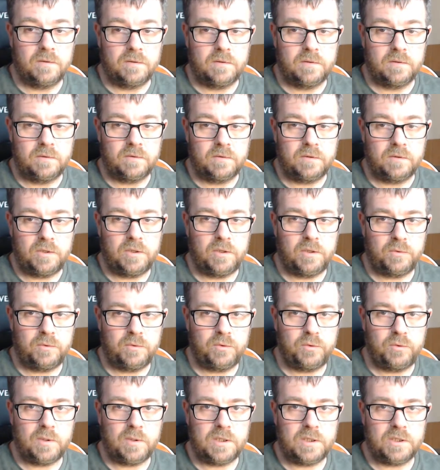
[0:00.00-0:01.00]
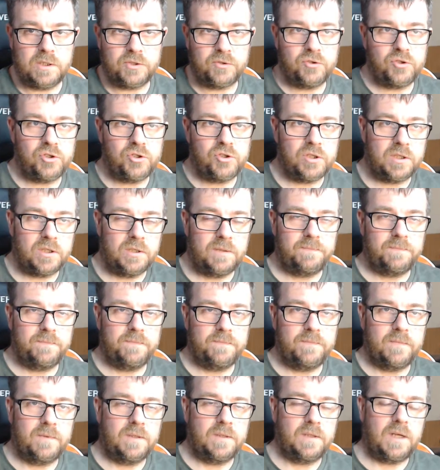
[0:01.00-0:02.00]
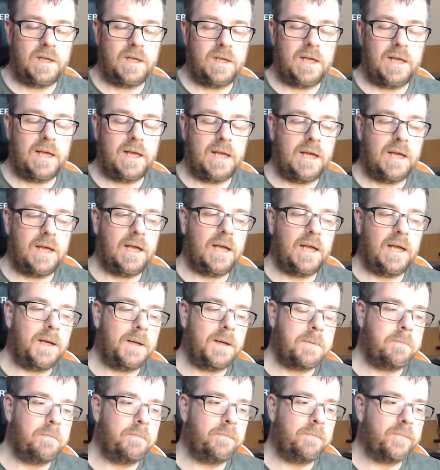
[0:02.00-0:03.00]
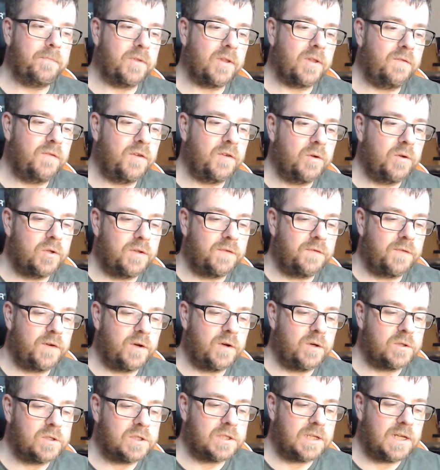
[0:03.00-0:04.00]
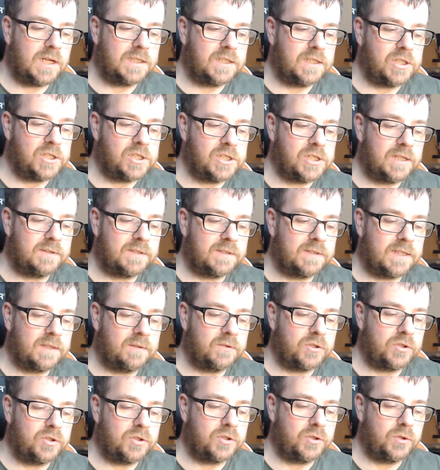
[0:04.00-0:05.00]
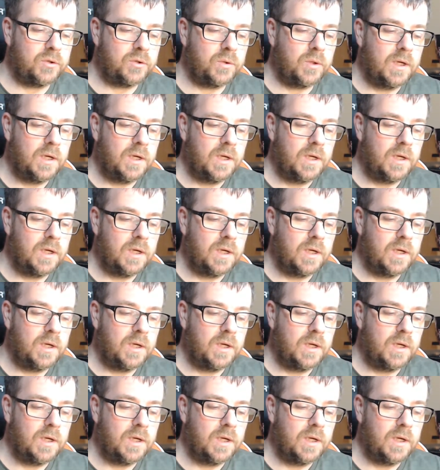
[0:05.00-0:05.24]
You know who you are, sunshine. A few other folks I'd like to shout out to.